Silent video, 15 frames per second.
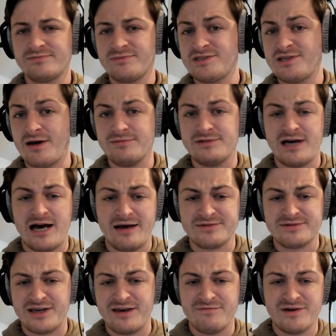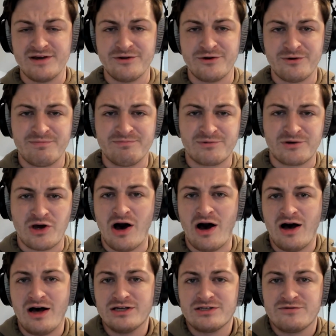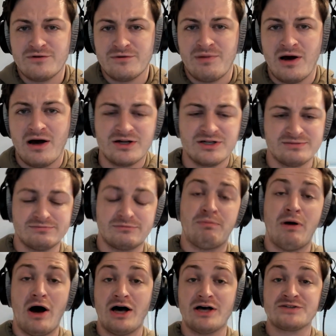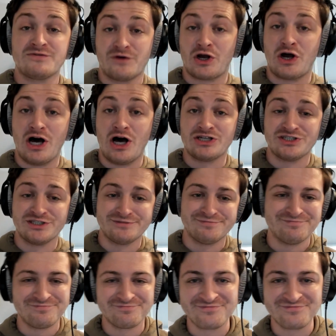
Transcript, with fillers: sometimes give me a little pause for caution.